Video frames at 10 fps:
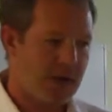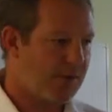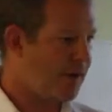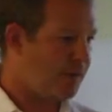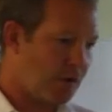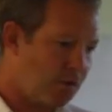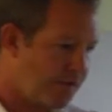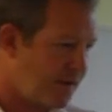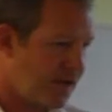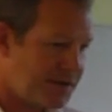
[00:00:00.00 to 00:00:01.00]
around
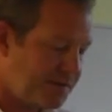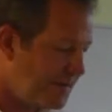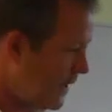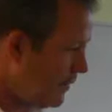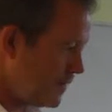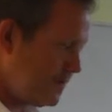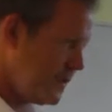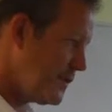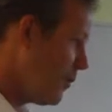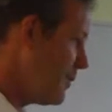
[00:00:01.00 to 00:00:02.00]
glorification of terrorism
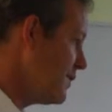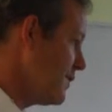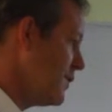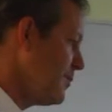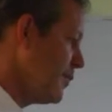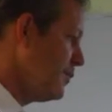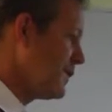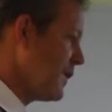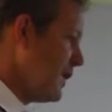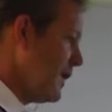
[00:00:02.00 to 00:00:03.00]
and stop and search, but
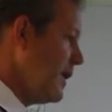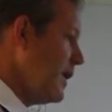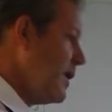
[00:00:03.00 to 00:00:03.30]
also the,